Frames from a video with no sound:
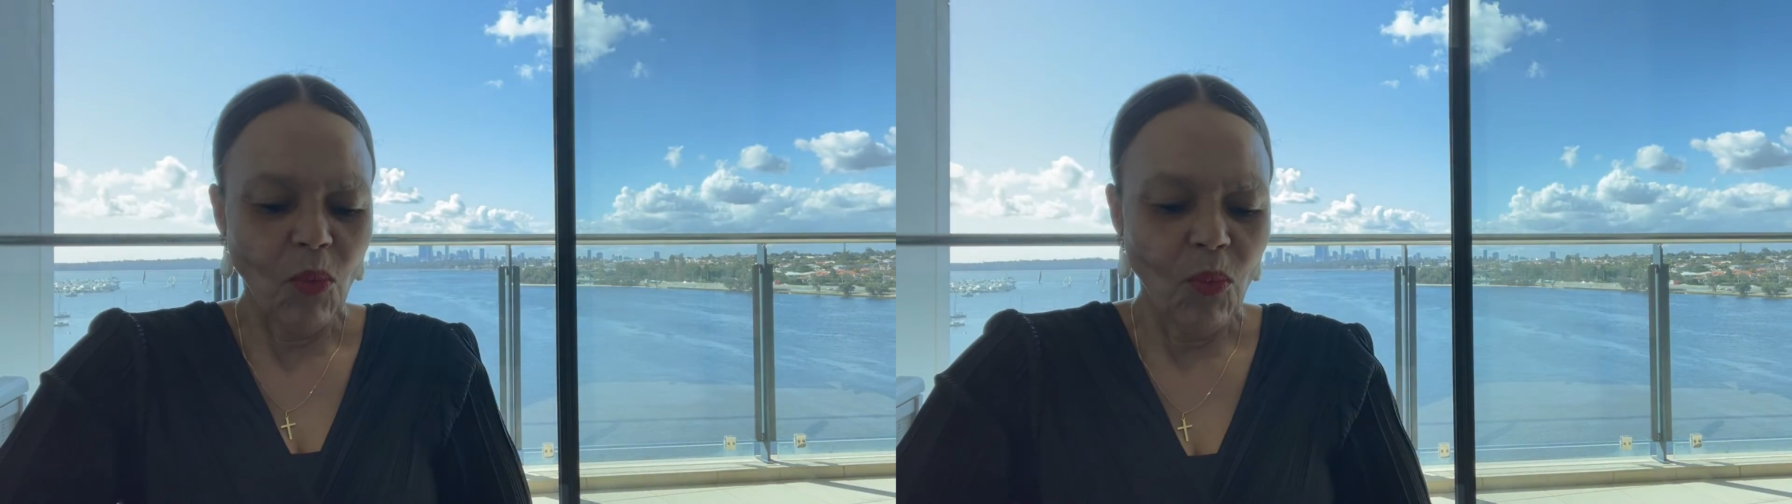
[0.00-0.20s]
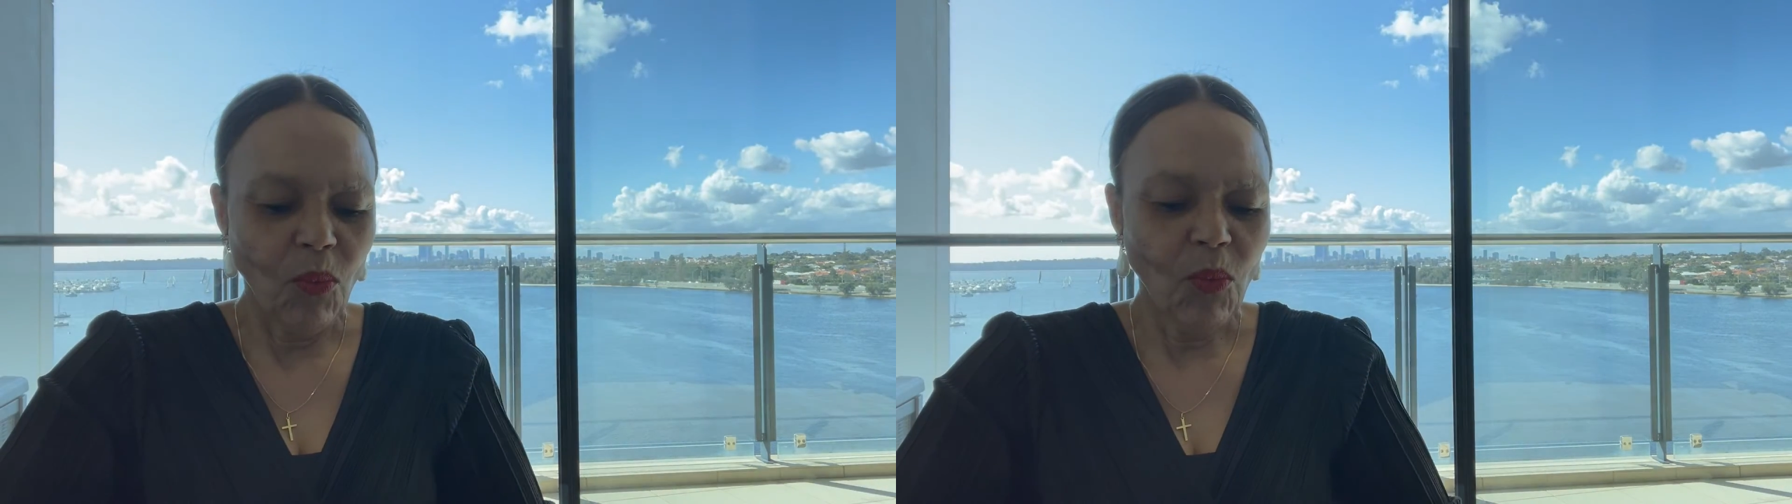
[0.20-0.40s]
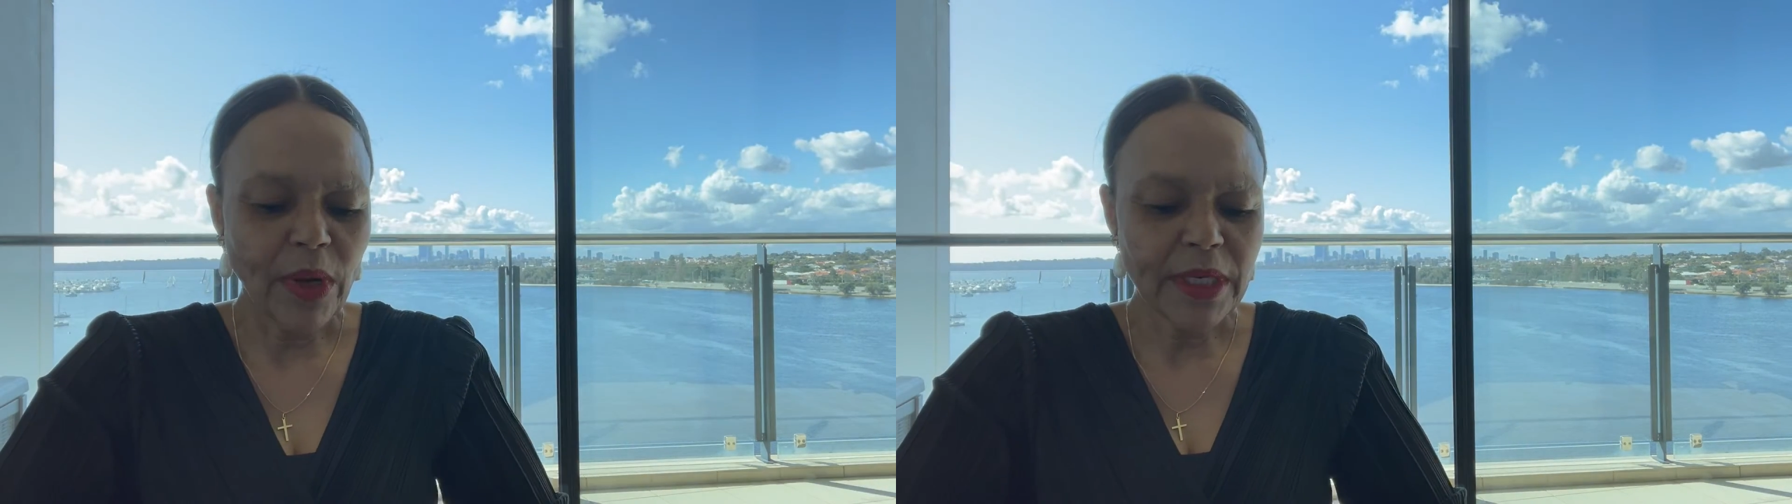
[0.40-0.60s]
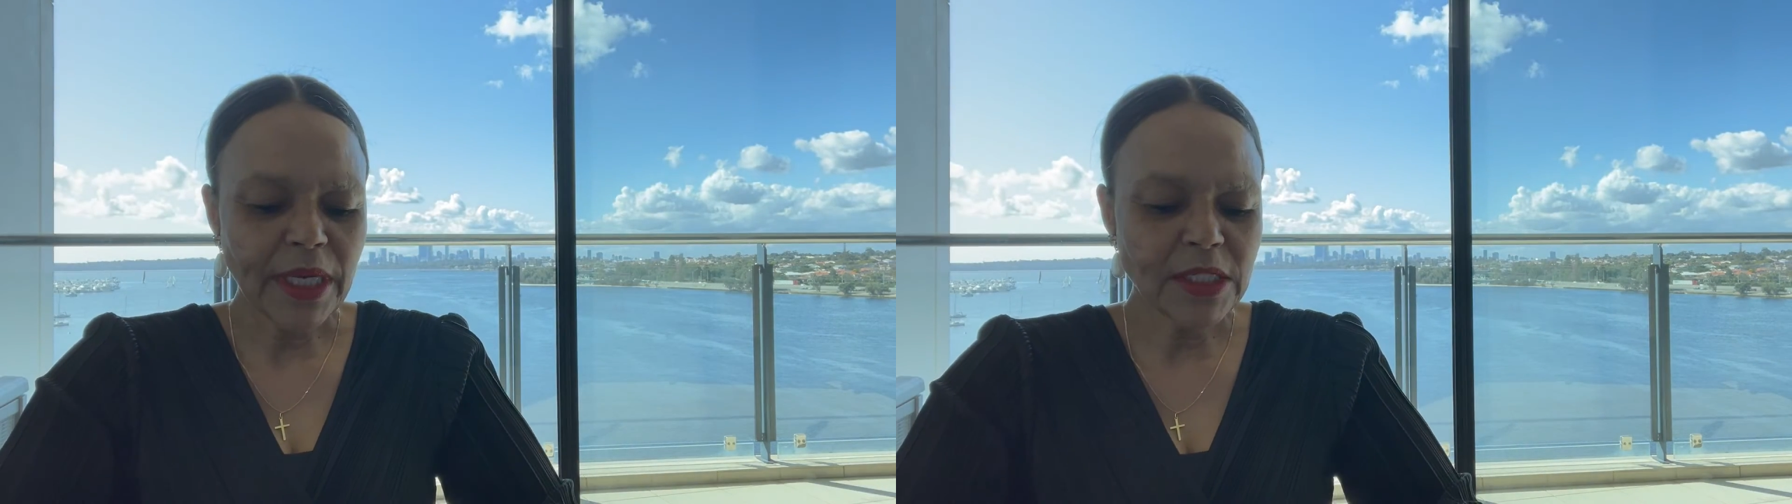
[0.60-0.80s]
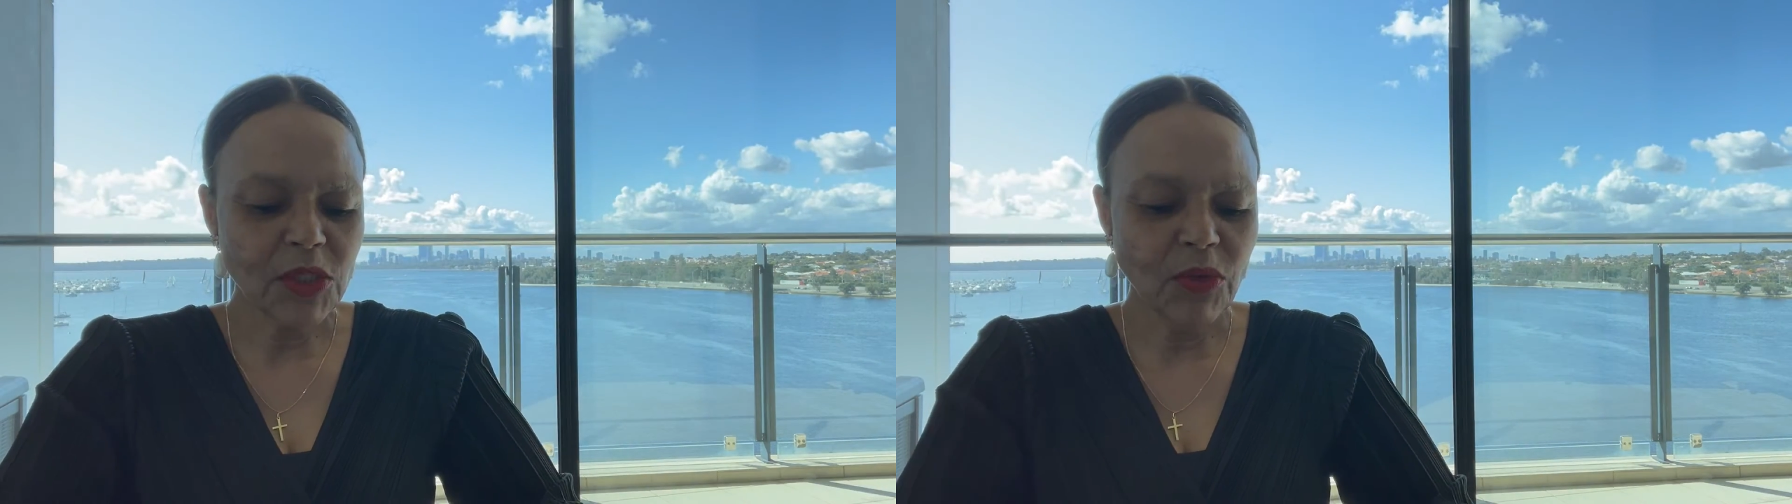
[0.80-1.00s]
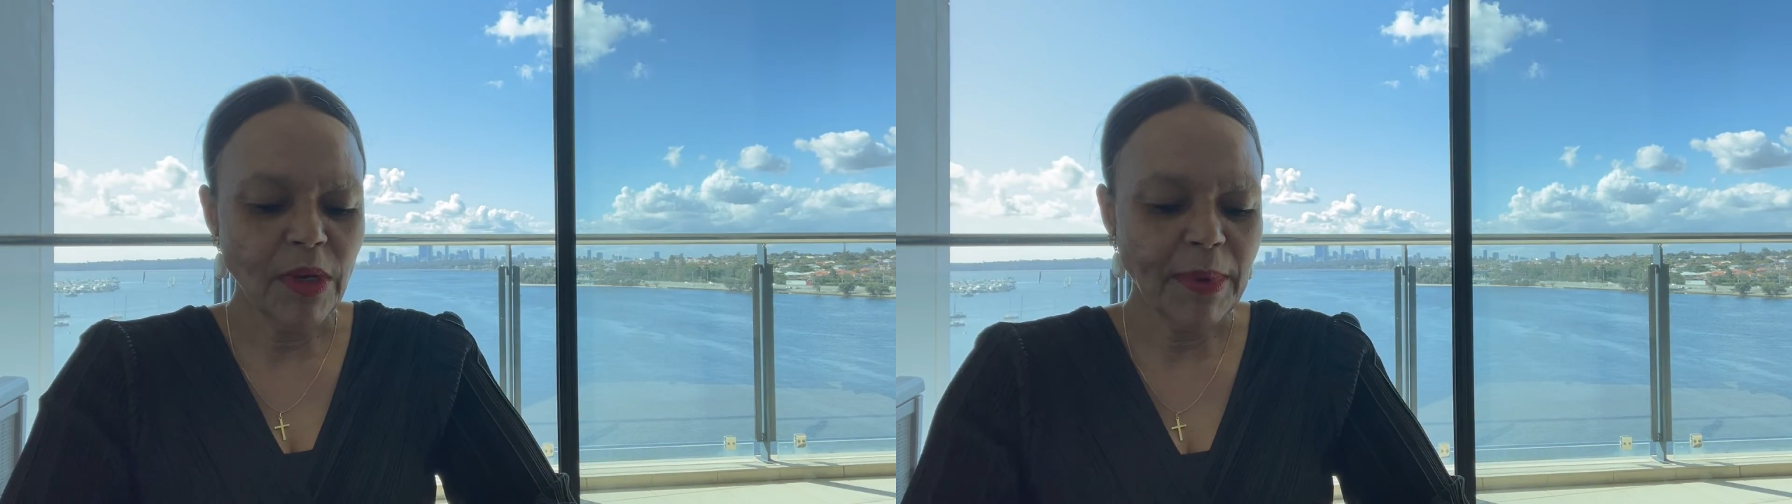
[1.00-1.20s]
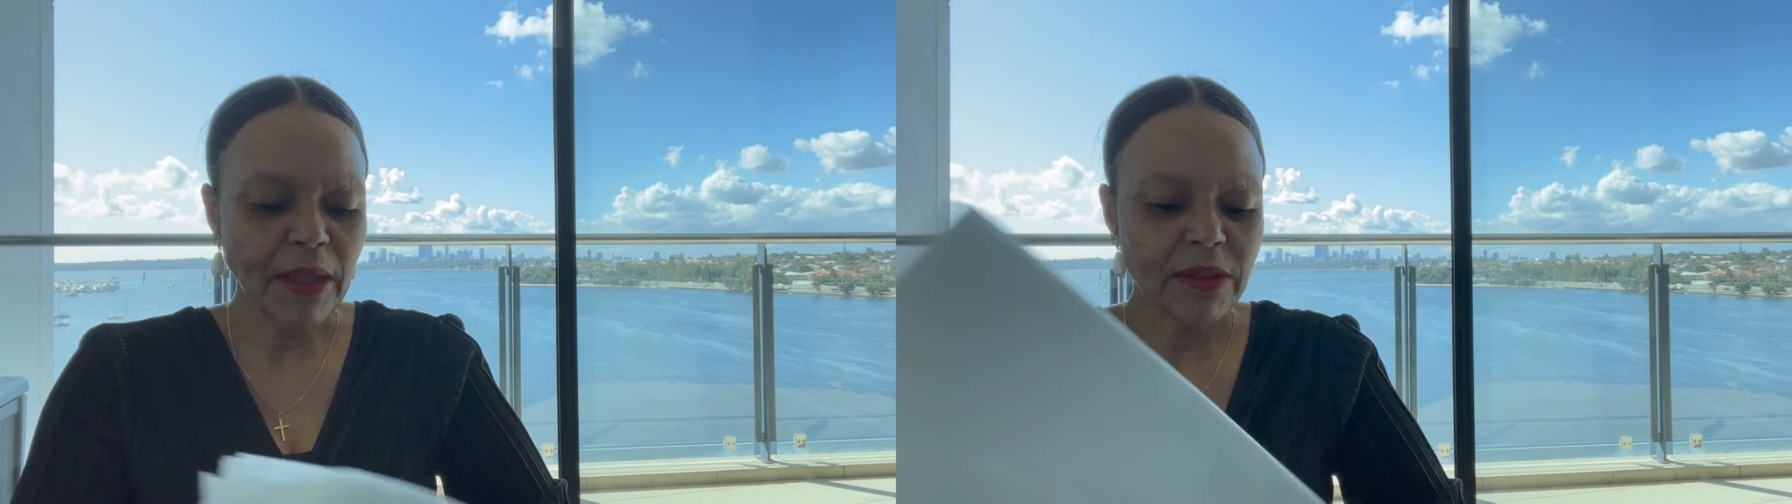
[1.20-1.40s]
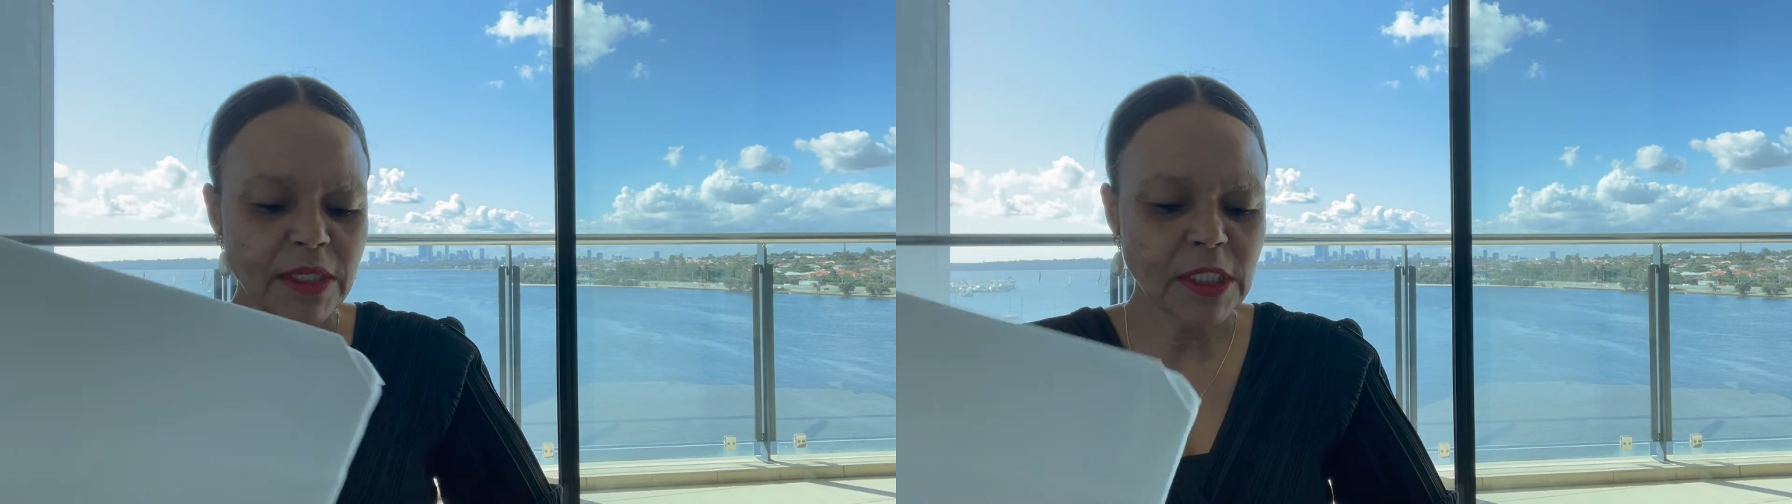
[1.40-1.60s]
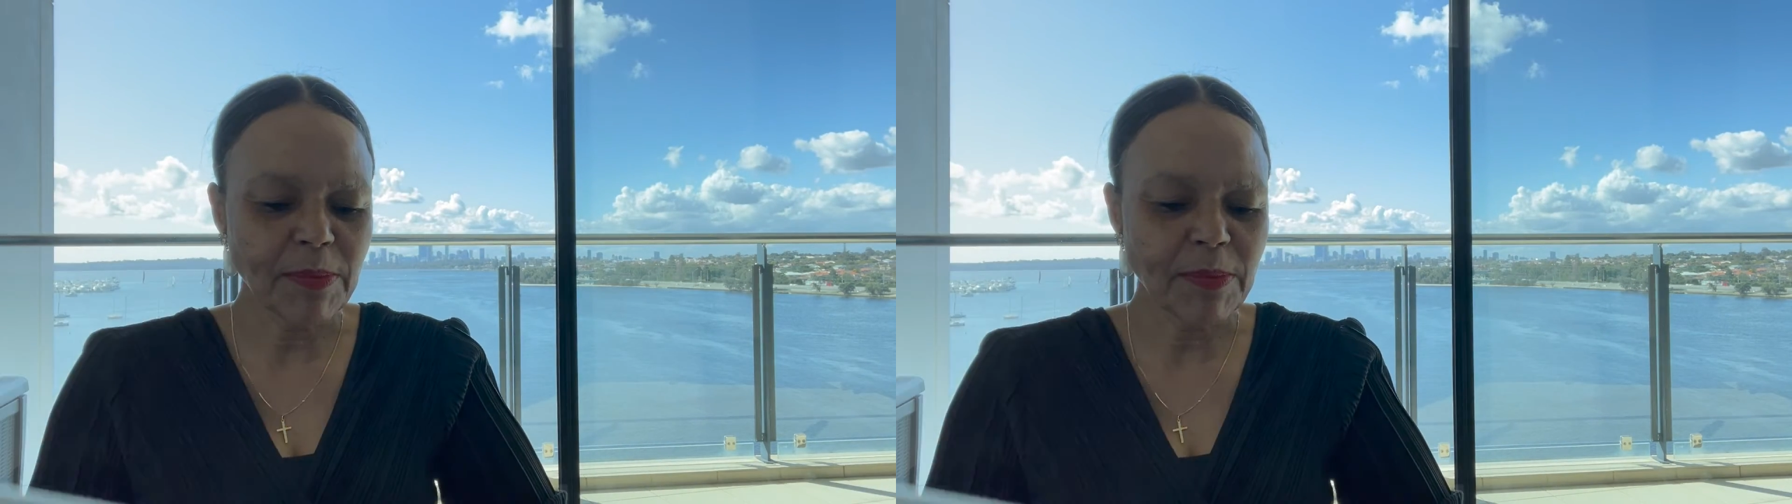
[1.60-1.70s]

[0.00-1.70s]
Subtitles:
What is good about this